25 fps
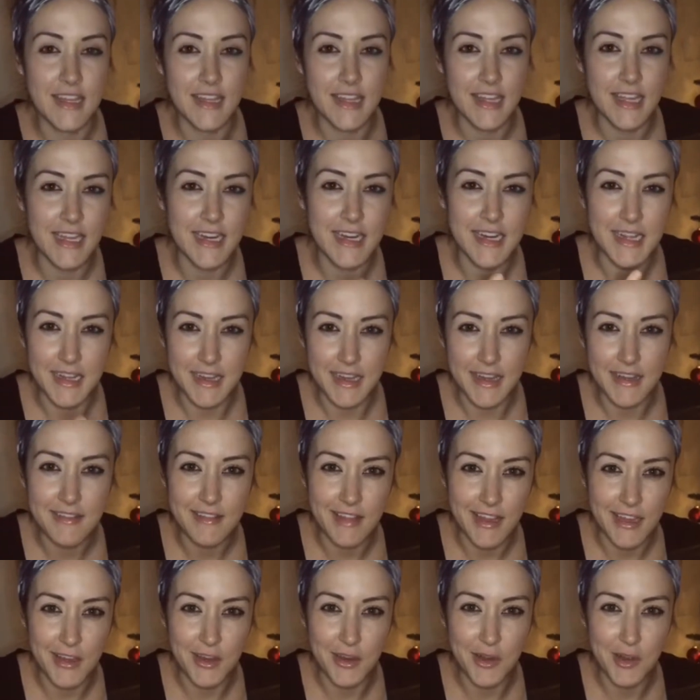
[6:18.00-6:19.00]
eating it
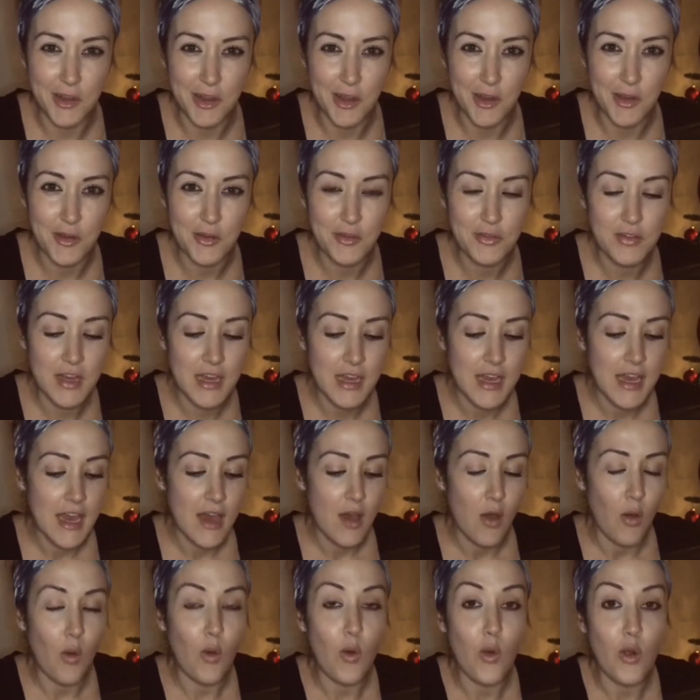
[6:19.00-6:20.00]
like a clove.
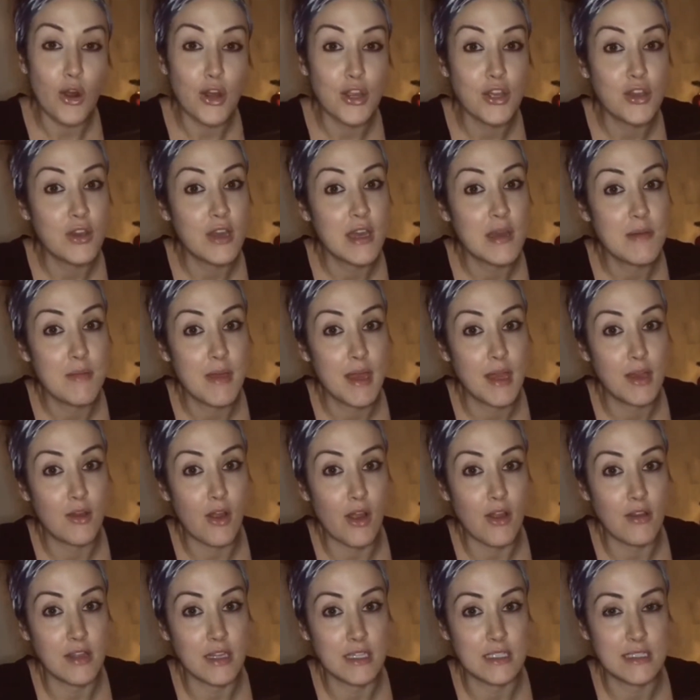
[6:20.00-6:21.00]
Or you can make
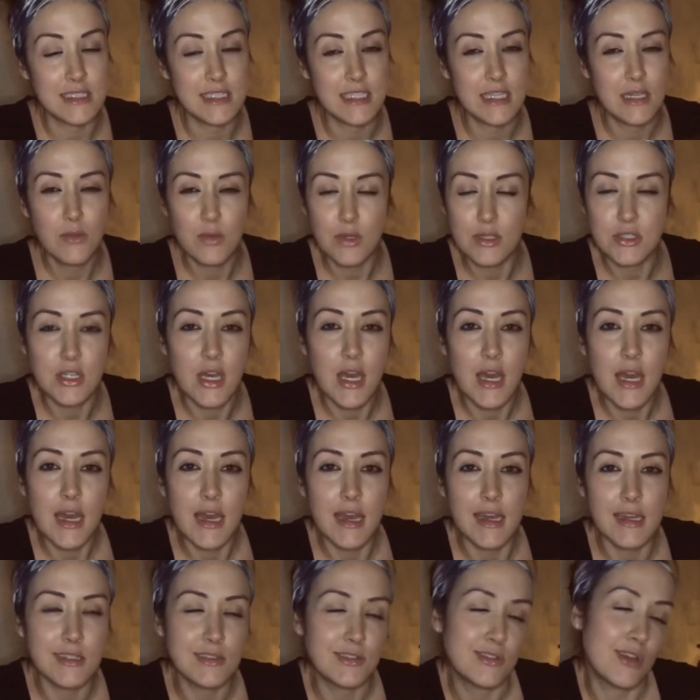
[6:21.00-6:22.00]
garlic tea, which
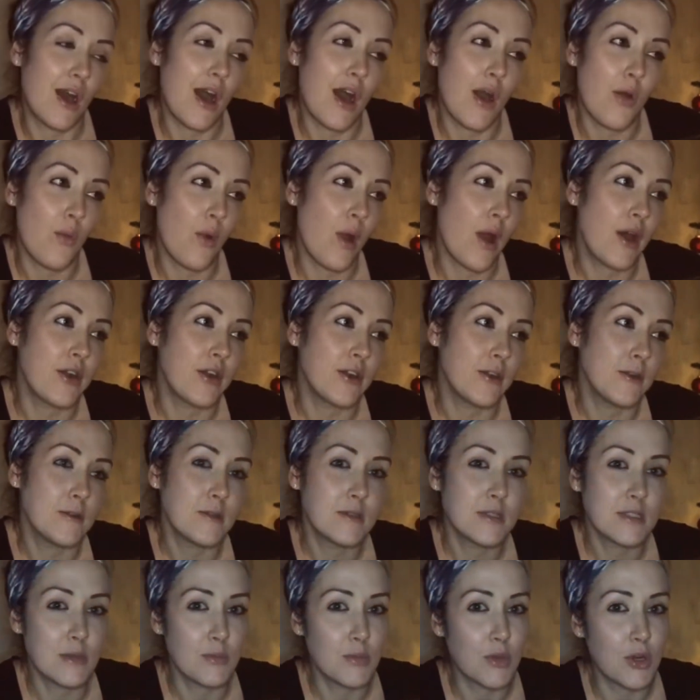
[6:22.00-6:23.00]
is hot water,
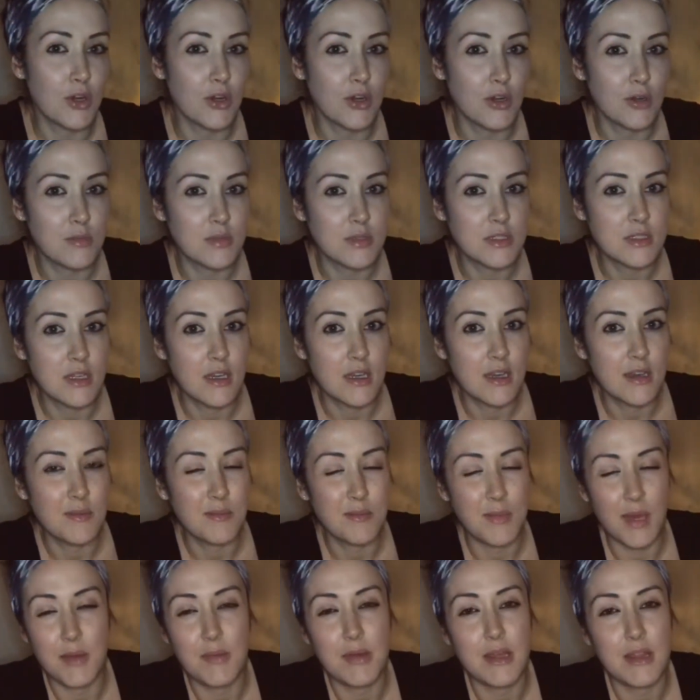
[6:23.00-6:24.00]
some herbs,
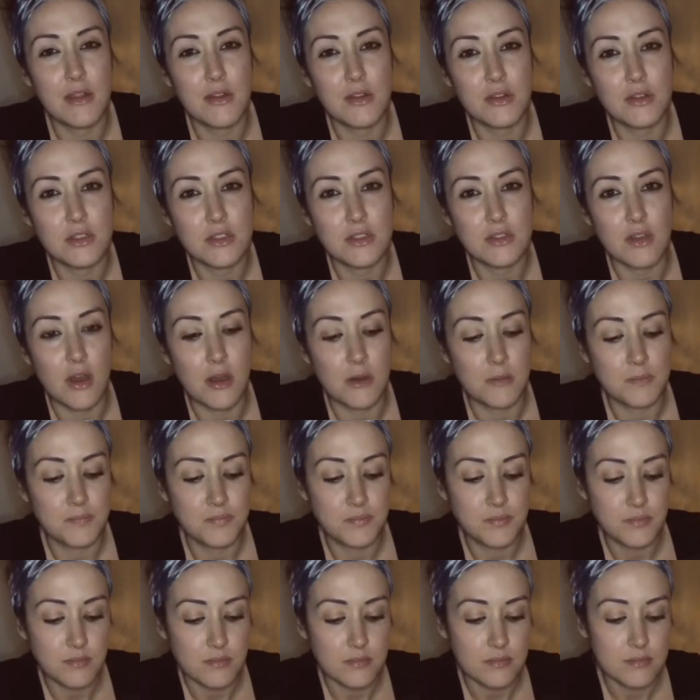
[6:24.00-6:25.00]
maybe a little salt,
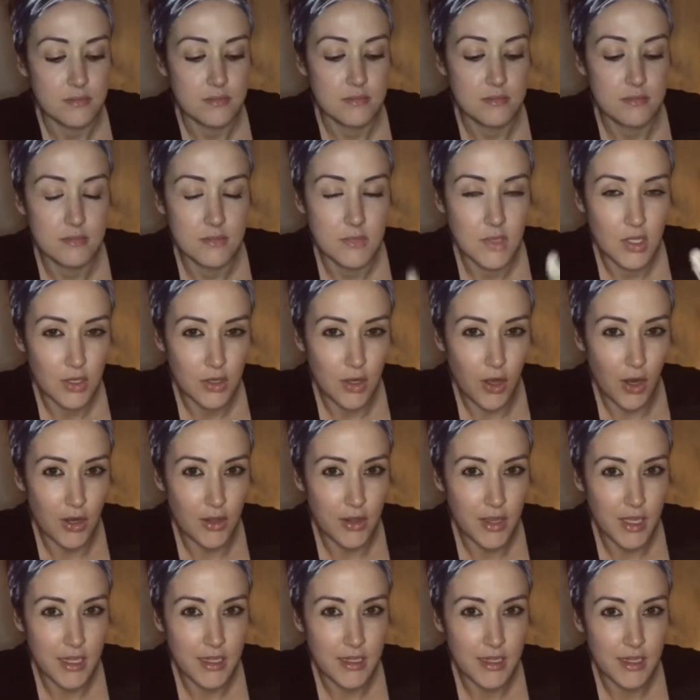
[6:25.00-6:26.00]

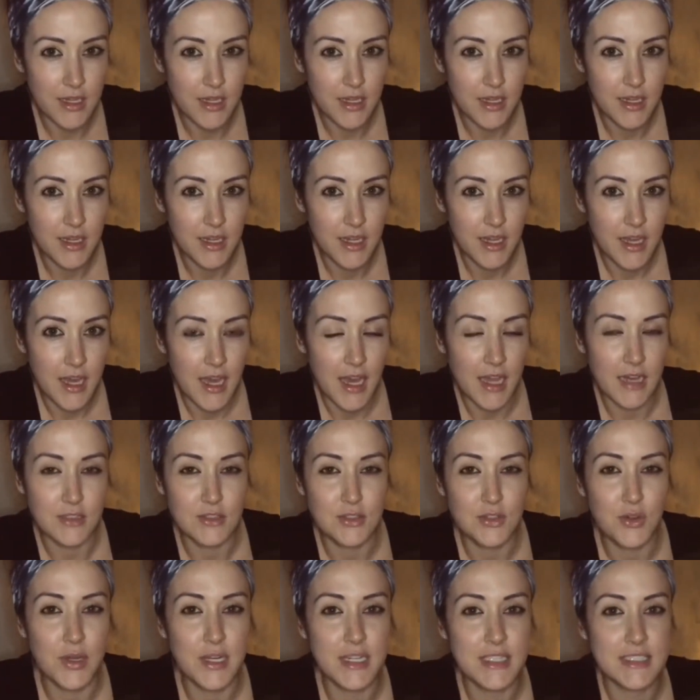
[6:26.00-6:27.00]
garlic, and
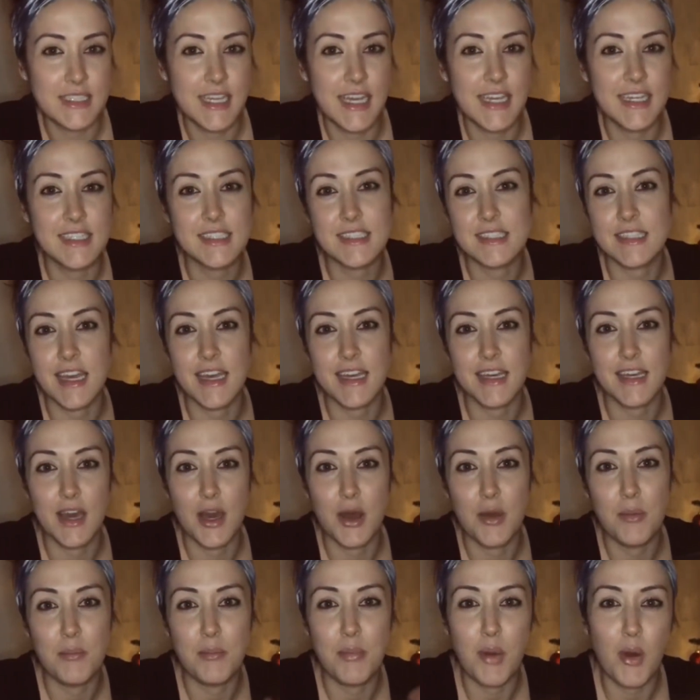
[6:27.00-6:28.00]
it's going to taste like
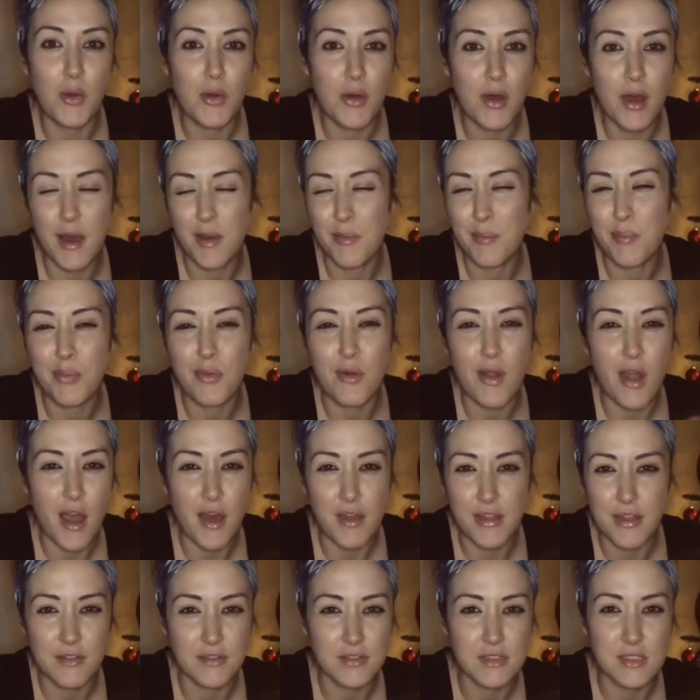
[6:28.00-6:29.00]
a
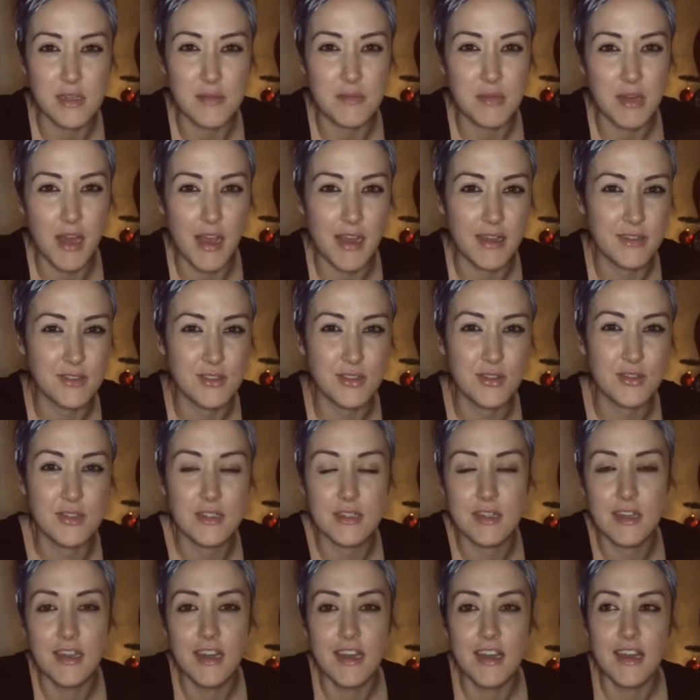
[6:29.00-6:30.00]
broth of some kind. So
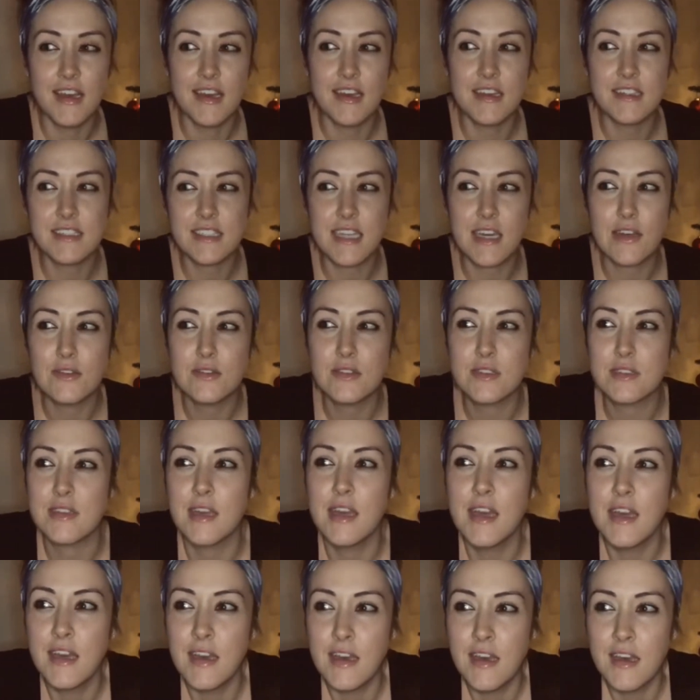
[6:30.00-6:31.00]
it sounds
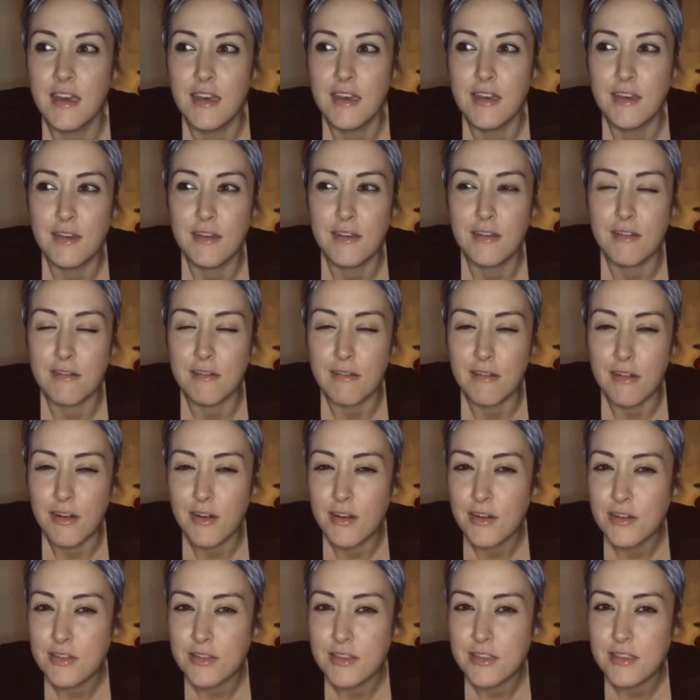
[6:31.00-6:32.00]

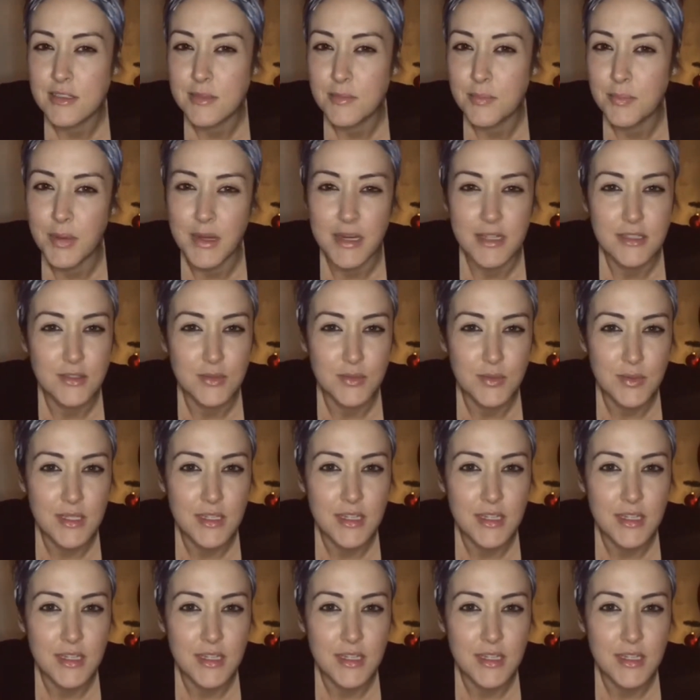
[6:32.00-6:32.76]
gross, but it's